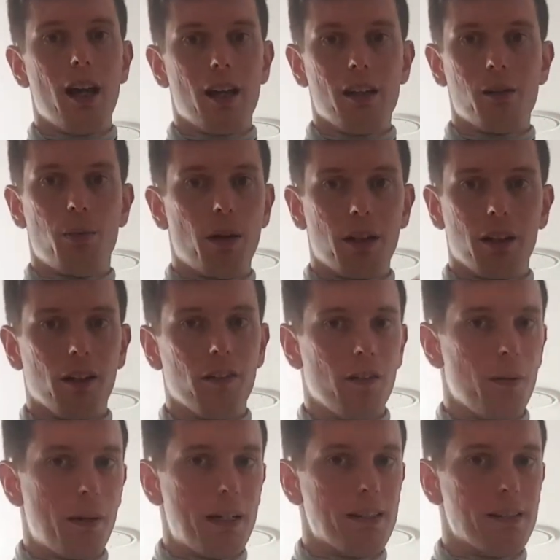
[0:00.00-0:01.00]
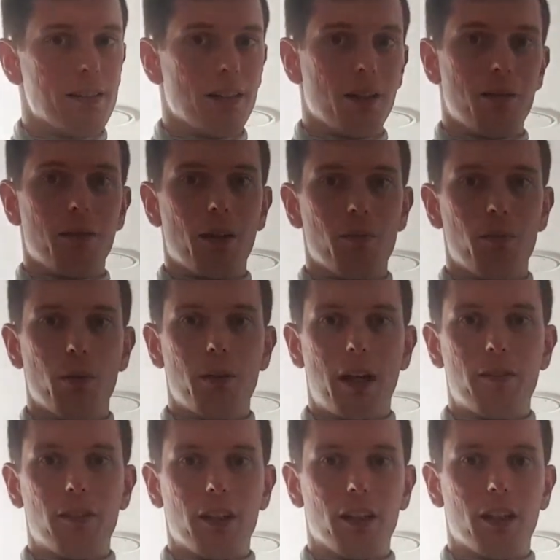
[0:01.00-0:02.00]
There's plenty of other bits, I probably
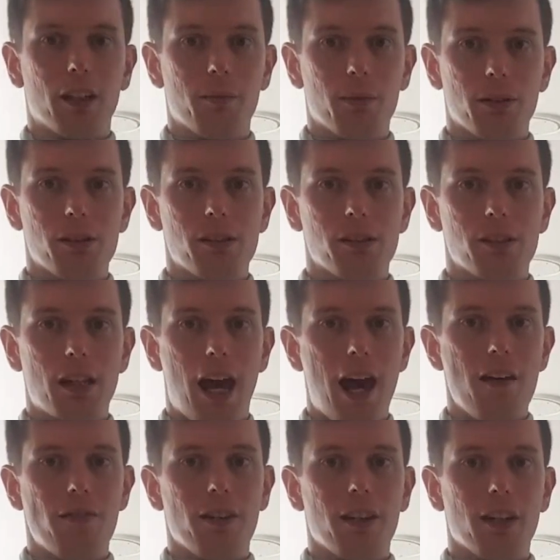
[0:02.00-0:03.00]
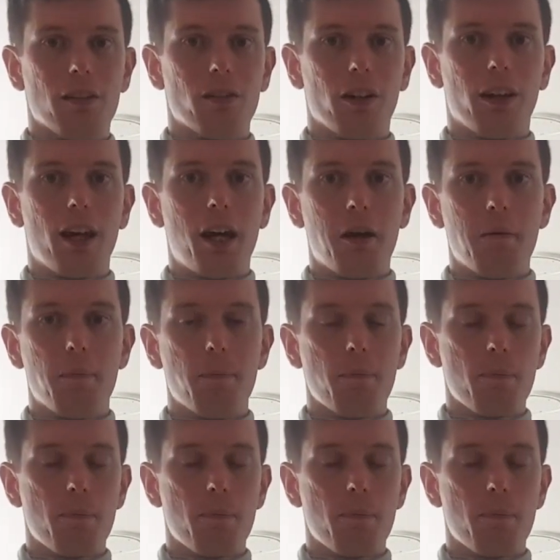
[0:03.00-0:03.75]
haven't encompassed everything right there.